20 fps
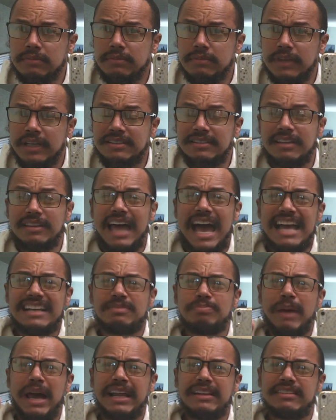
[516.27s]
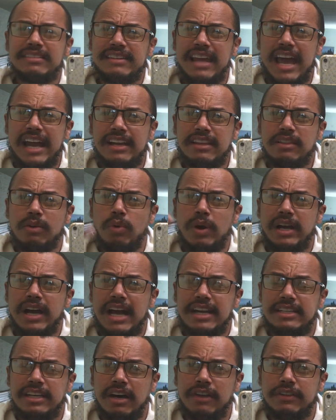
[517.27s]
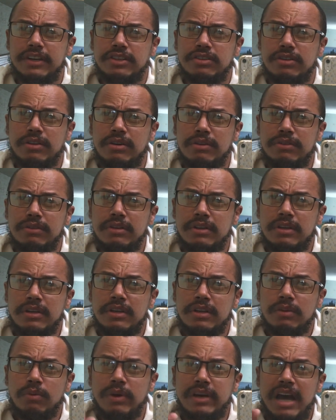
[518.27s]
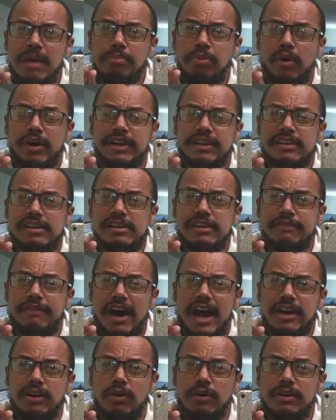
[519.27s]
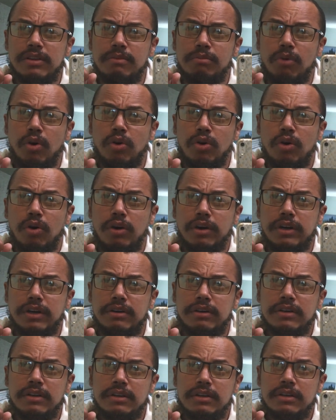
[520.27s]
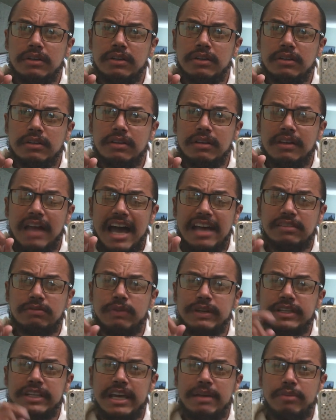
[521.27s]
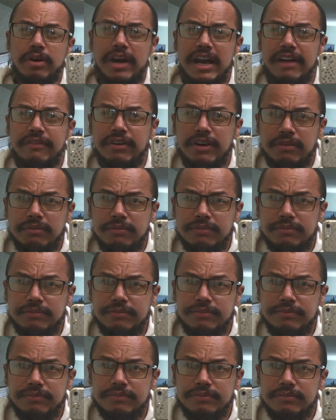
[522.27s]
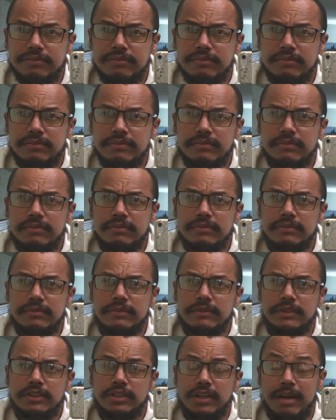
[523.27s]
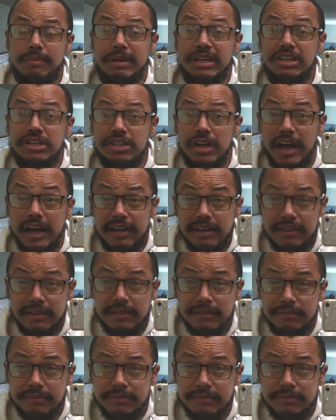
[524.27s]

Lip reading: It's the last man standing, the one guy telling the truth, the one guy pointing to the divine order, the moral order, the last redeemer ever. Should I be shunned?